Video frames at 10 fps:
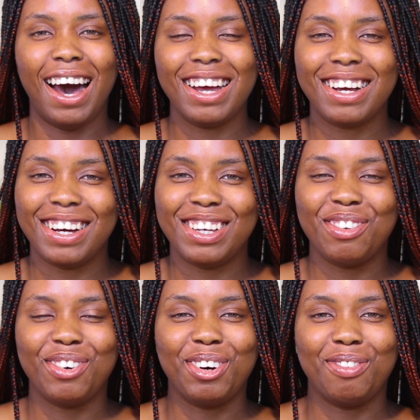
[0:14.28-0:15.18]
Hi
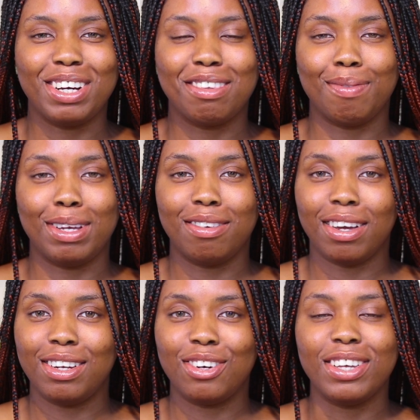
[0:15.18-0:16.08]
guys, welcome back to my
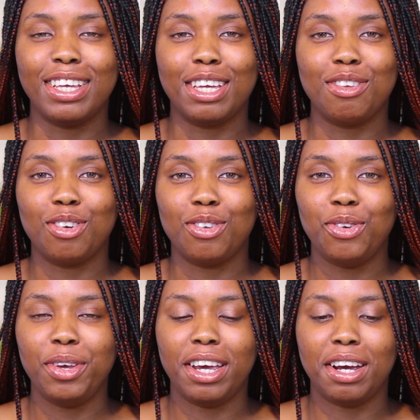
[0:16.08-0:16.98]
channel. In case you're
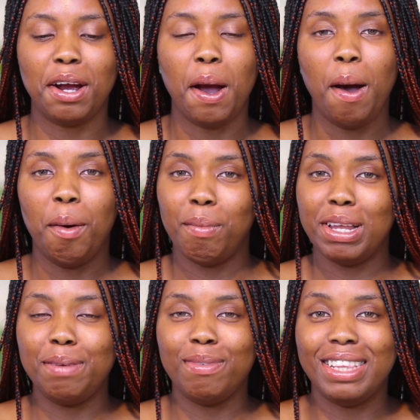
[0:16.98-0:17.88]
new here,
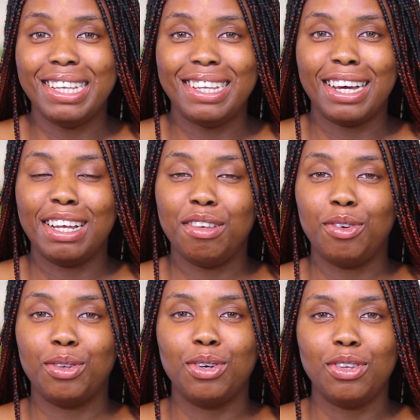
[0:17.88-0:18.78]
my name is Lydia, and
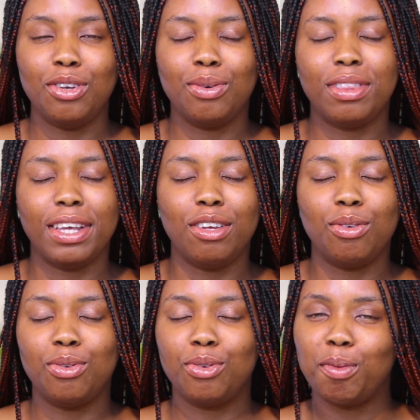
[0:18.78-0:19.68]
if you're not new,
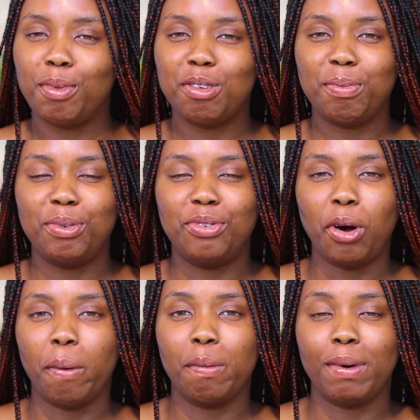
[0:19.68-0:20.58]
thank you so much
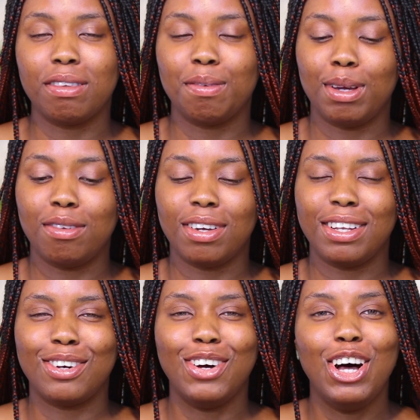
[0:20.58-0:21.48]
for coming back to my
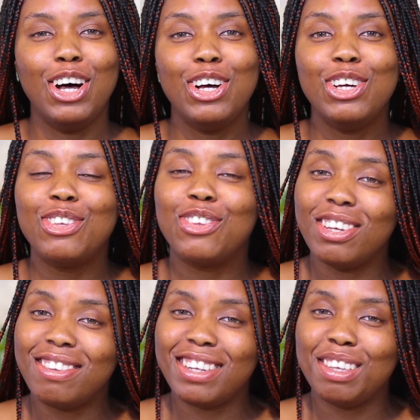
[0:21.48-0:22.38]
channel.
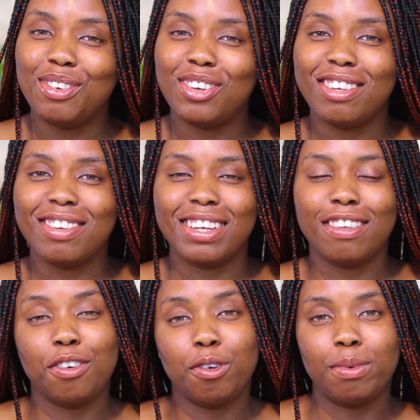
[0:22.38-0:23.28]
So in today's video, as you
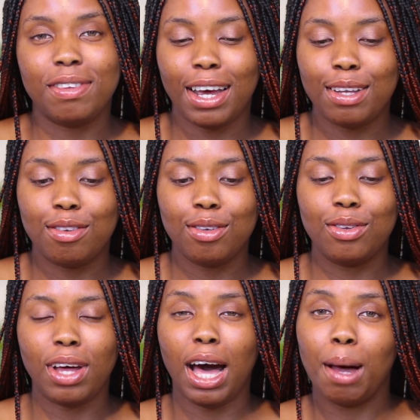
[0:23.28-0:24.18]
can tell from the
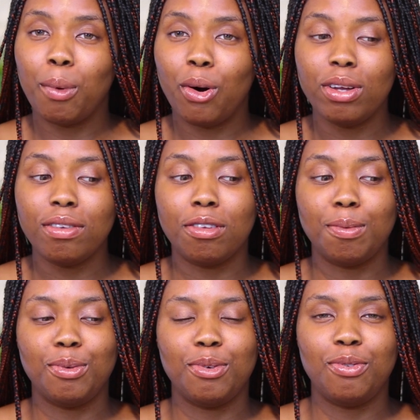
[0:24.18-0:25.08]
title, I'm going
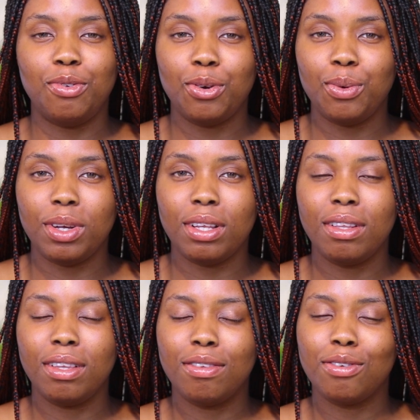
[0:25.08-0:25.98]
to be
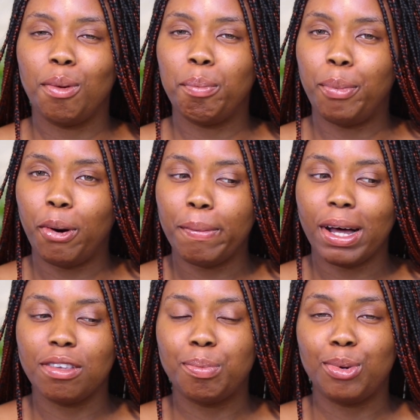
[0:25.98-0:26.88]
reviewing some
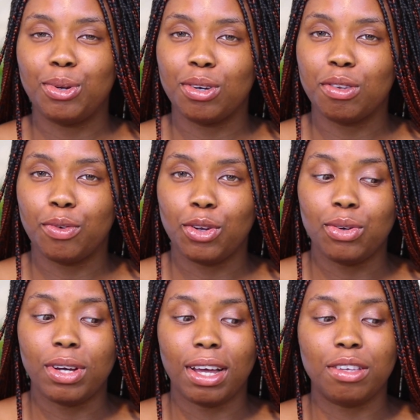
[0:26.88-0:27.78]
bomb-ass products for
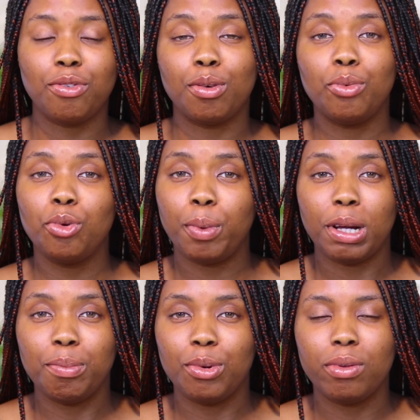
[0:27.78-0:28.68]
you guys from
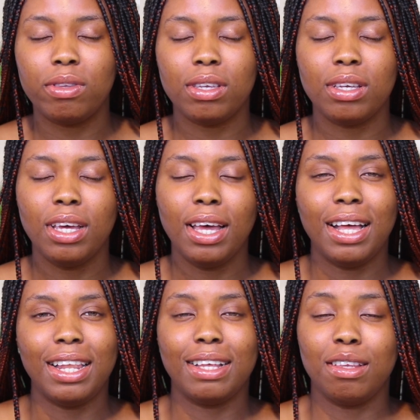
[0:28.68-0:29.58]
Nuban Beauty.
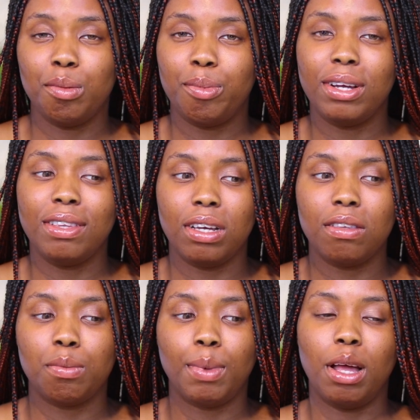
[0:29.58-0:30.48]
Like, they're brand
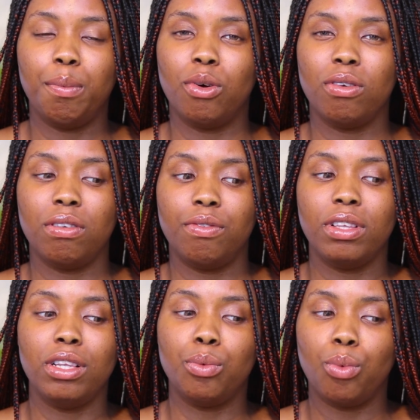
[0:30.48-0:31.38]
dear to my heart because they
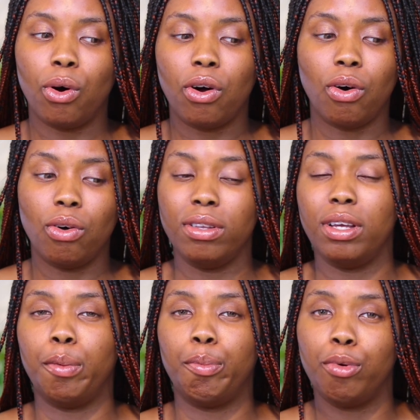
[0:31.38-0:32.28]
really work
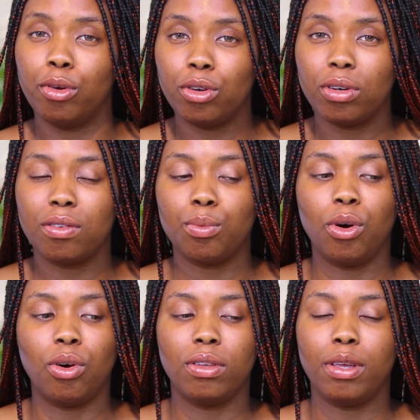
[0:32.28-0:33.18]
on their products,
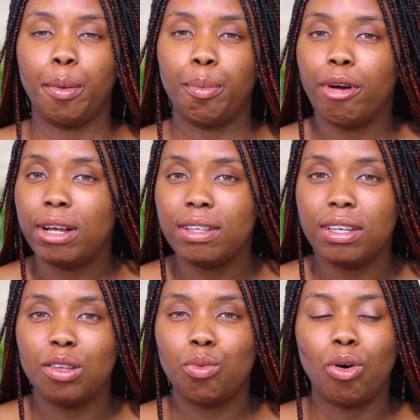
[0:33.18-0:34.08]
work on their
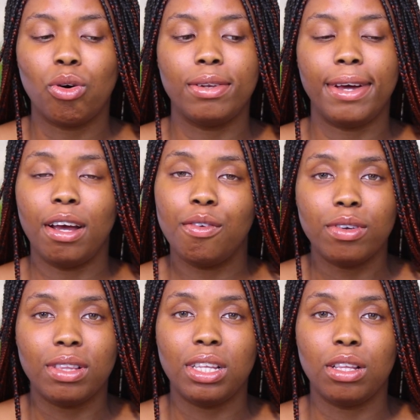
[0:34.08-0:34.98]
branding, work on
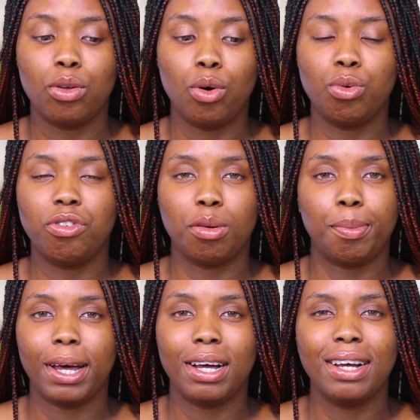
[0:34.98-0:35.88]
everything, the whole
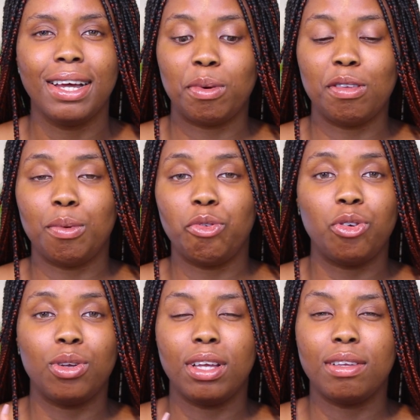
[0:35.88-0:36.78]
shebang. I'm going to be
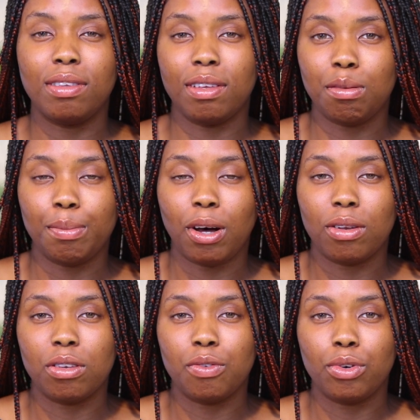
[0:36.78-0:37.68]
reviewing their setting
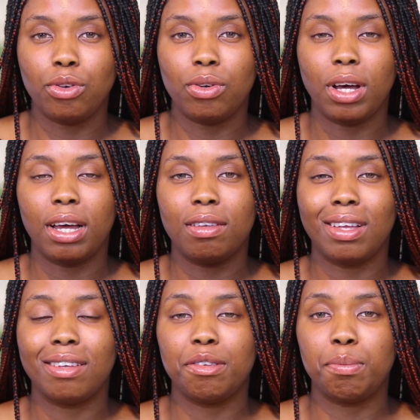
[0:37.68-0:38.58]
powders for you
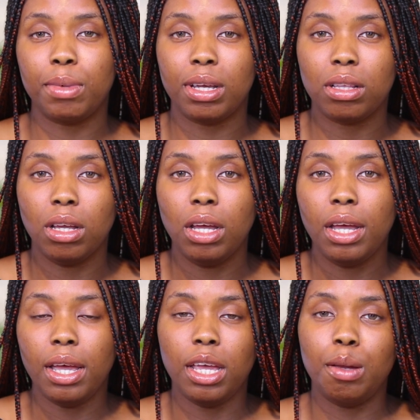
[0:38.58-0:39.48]
guys. That's the main
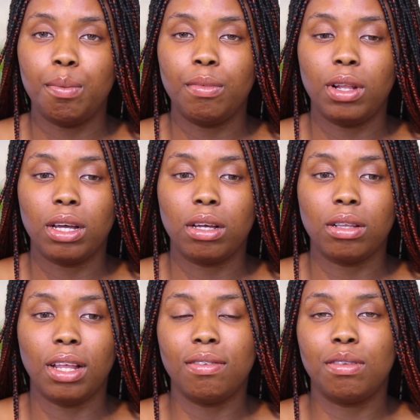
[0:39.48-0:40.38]
aim,
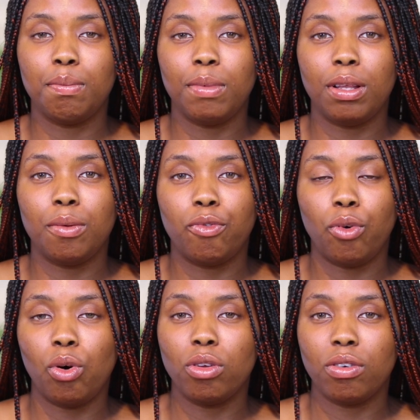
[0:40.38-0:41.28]
that's the main
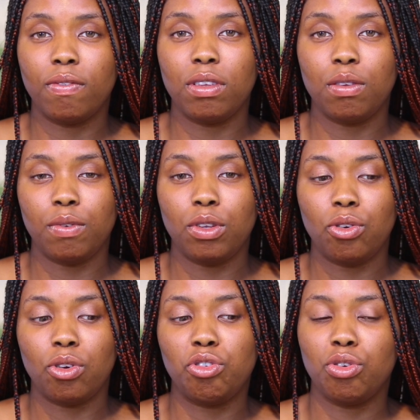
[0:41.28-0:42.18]
focus of this
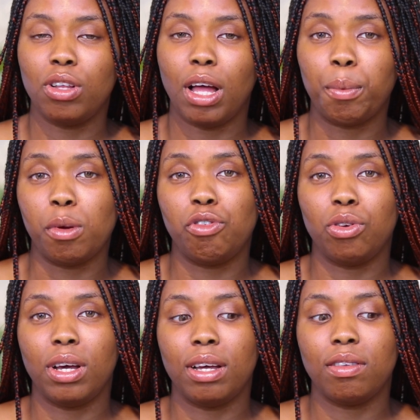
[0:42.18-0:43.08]
video. I'm going
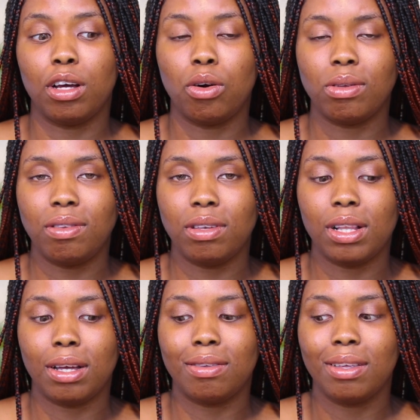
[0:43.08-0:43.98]
to show you guys their
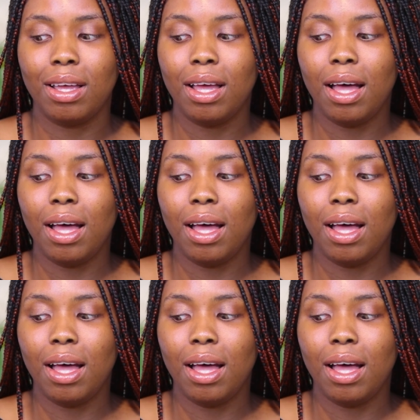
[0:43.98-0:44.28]
concealers,